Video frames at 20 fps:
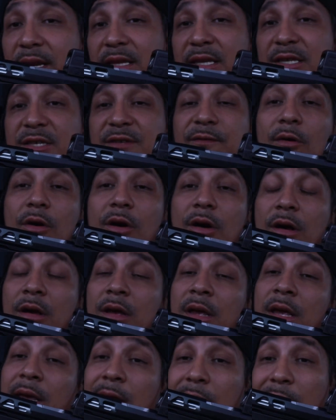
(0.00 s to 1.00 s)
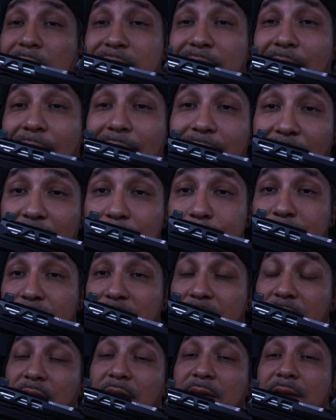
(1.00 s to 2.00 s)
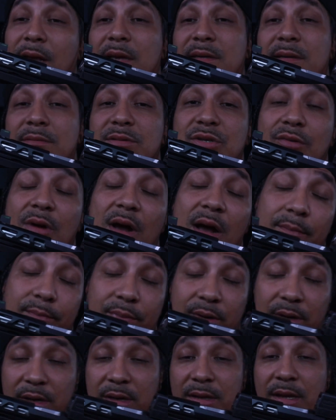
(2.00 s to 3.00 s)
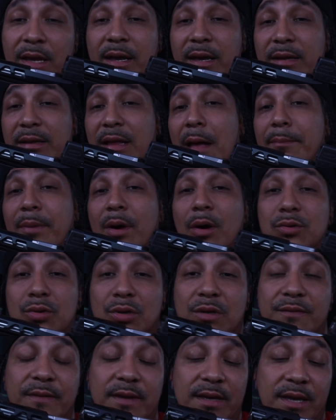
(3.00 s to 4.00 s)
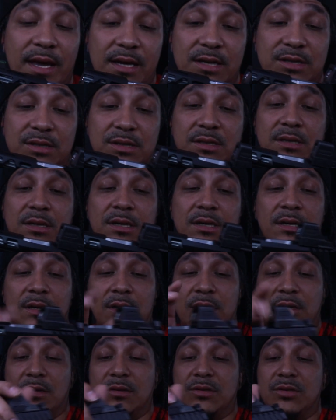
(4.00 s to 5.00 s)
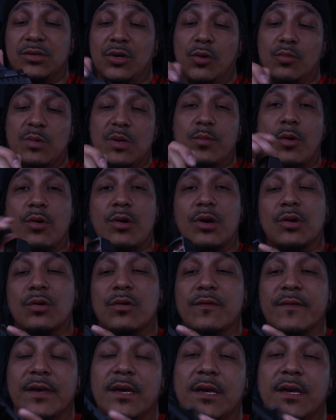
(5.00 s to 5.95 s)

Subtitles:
it this far, hit that like button, hit that subscribe button, hit that bell notification. Because you know we working over